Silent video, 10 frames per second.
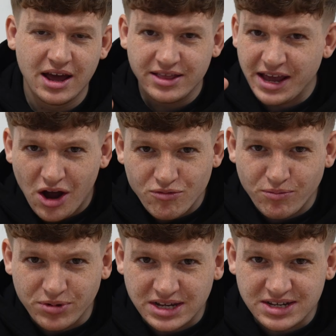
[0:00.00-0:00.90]
They can't
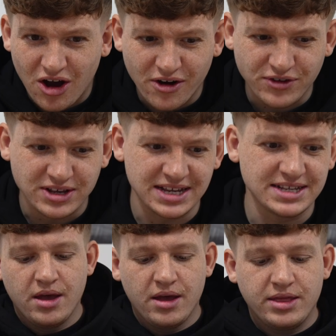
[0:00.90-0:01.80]
run with us car
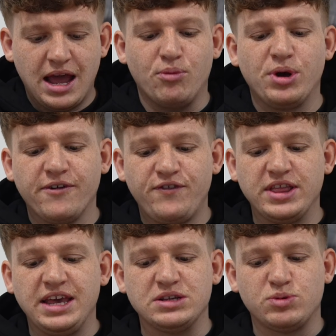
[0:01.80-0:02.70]
enthusiasts. Now we're going to fit
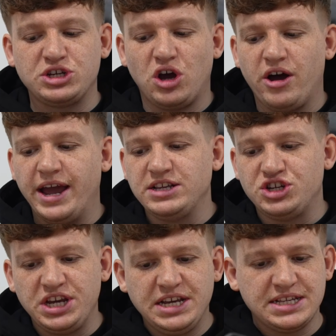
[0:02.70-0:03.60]
these, which are a
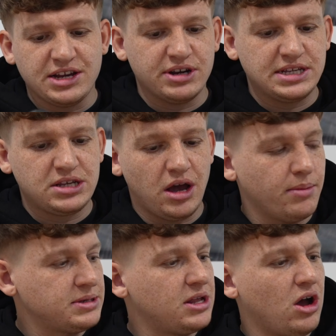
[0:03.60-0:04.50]
G series
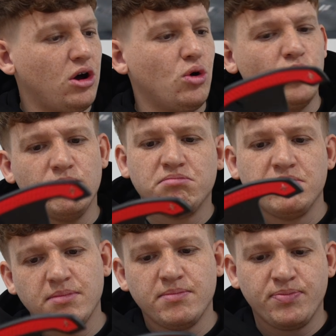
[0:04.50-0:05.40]
type style
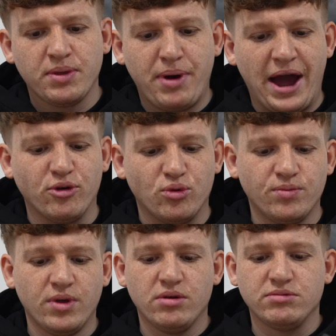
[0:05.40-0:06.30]
paddle,
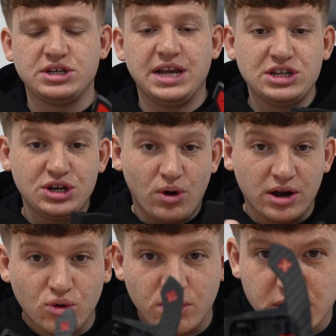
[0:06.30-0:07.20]
which is actually
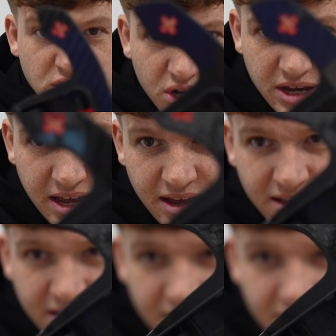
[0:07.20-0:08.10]
quite cool. I'm going to show you here.